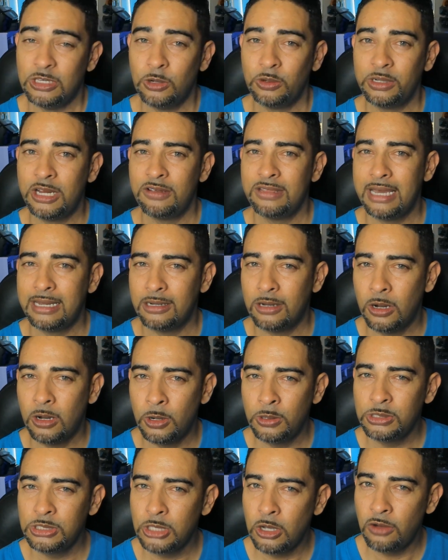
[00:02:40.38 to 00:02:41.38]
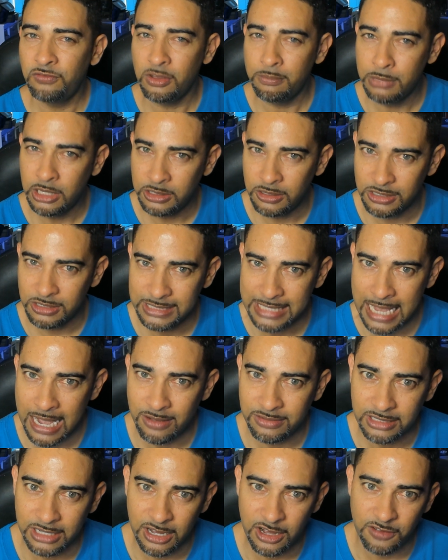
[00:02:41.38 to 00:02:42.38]
you'll hear that oh so familiar
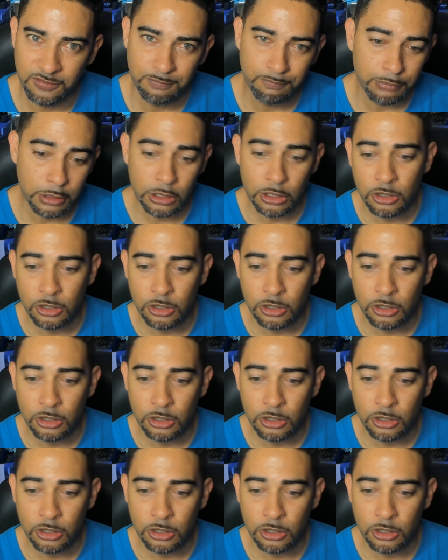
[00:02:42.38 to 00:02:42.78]
sound of